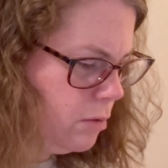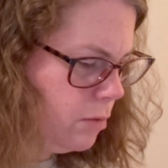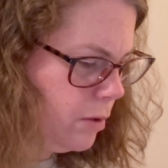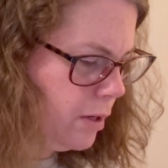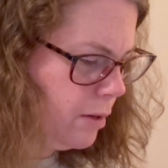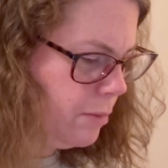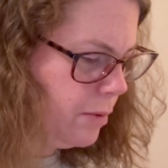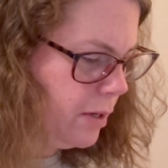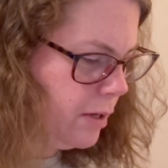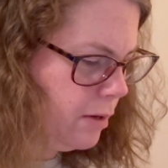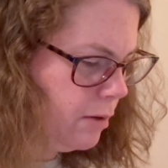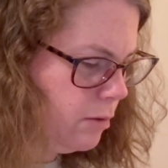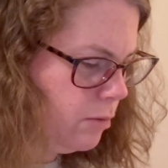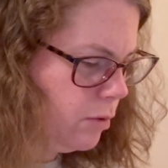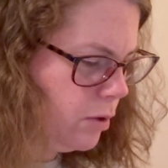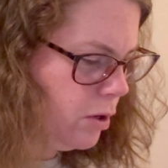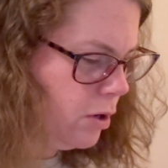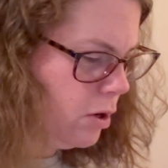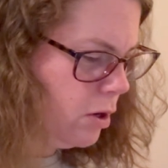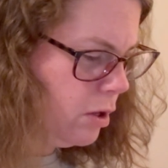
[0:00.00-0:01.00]
Wait a minute,
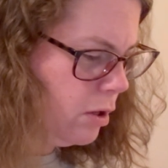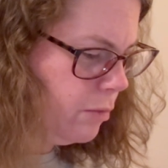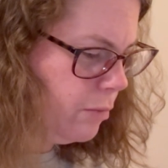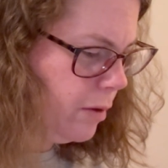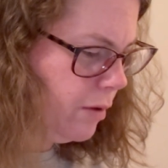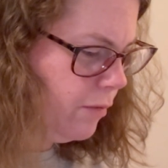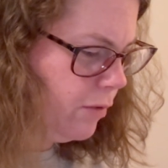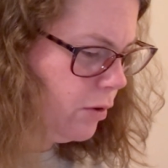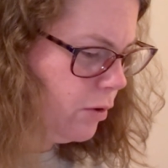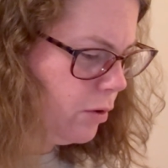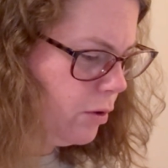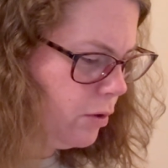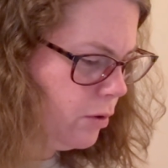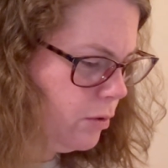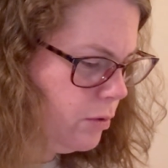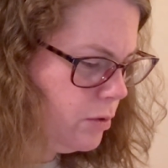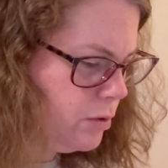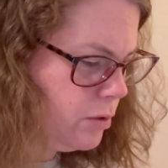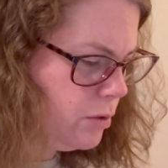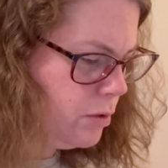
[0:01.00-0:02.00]
where are all my
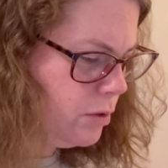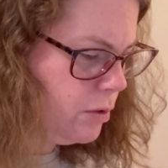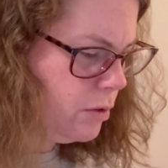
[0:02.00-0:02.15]
photos?